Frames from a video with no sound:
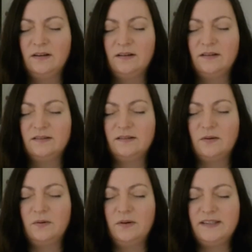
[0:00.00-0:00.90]

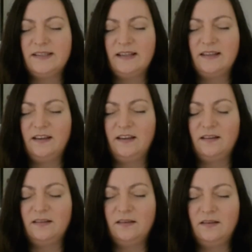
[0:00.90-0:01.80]
So he said, like,
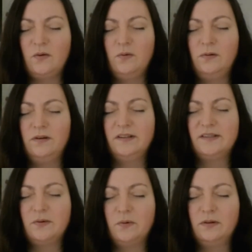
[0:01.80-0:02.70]
the older the
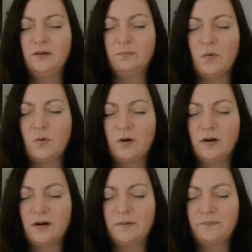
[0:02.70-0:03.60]
soul, the
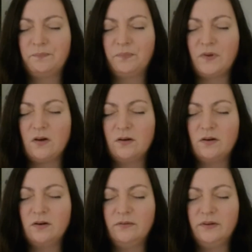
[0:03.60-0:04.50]
more
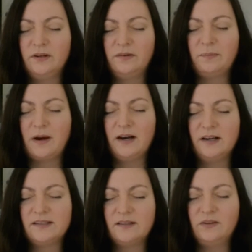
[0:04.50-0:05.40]
uncovered
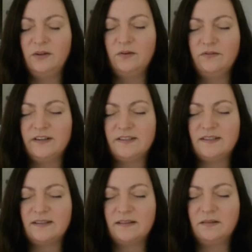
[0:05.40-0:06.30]
parts of the
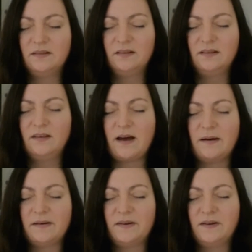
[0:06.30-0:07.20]
universe
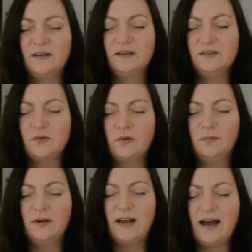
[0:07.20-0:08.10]
that soul
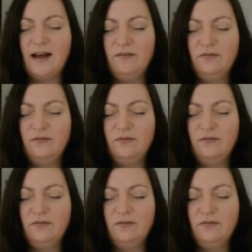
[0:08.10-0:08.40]
will have.